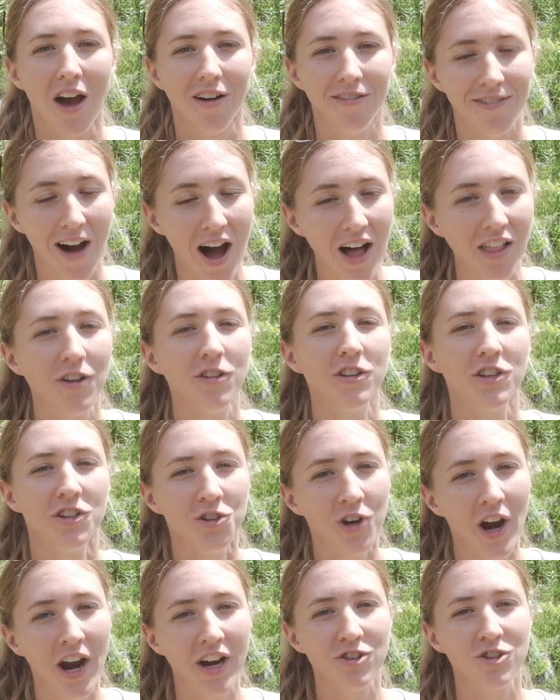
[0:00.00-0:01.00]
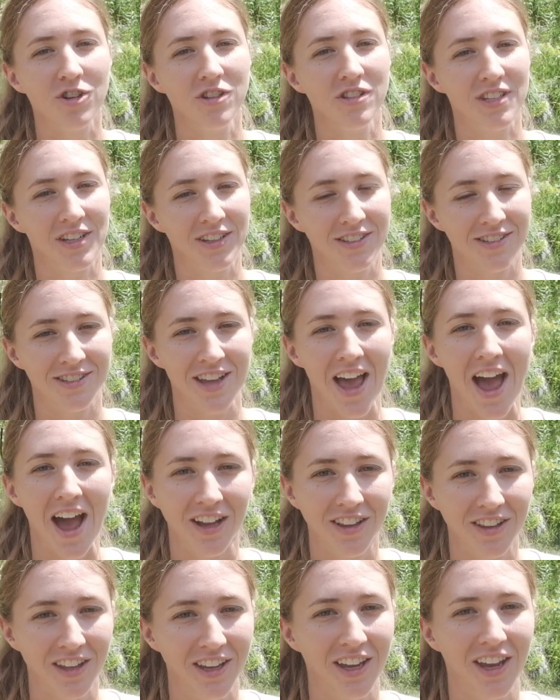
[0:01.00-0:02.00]
Follow the directions
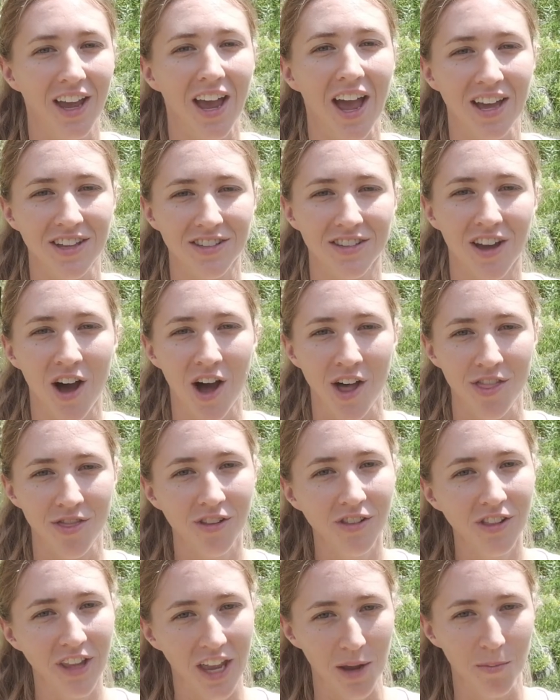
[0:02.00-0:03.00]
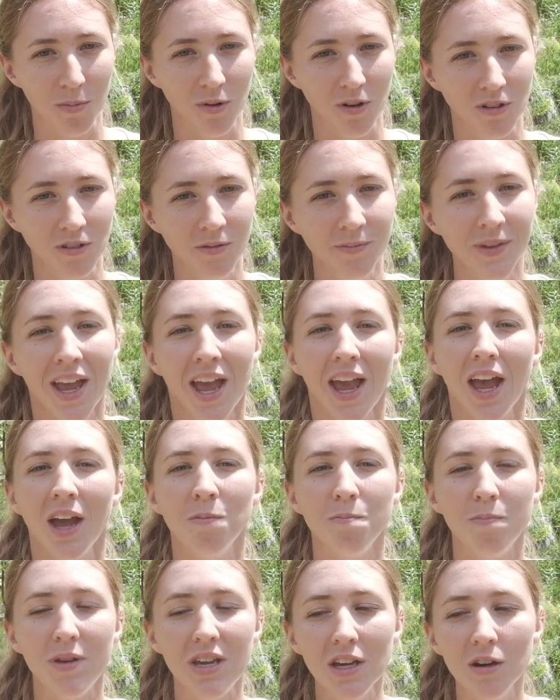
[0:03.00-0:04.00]
exactly as on the label
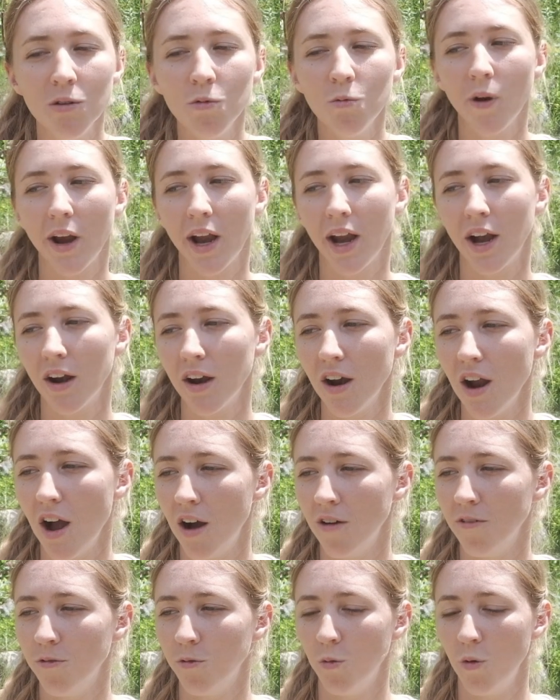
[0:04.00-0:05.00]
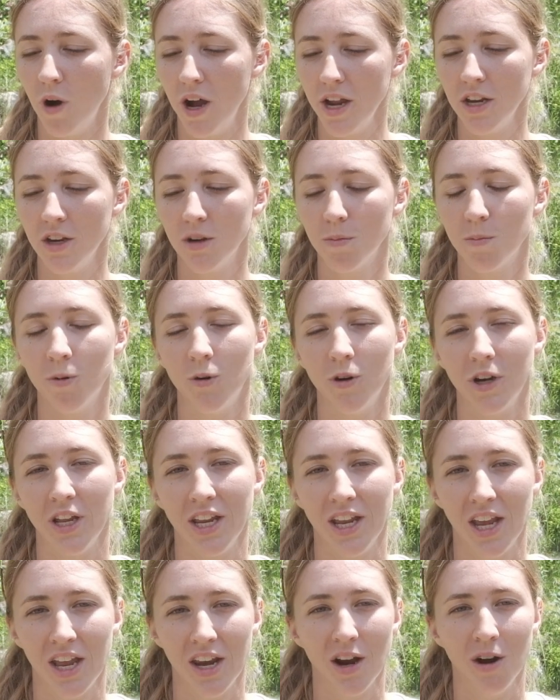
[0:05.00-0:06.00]
and be aware of what you're
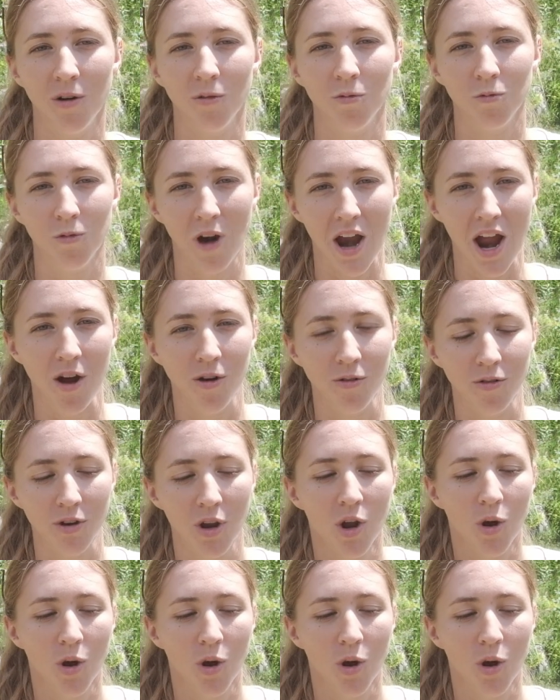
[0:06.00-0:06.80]
putting it around.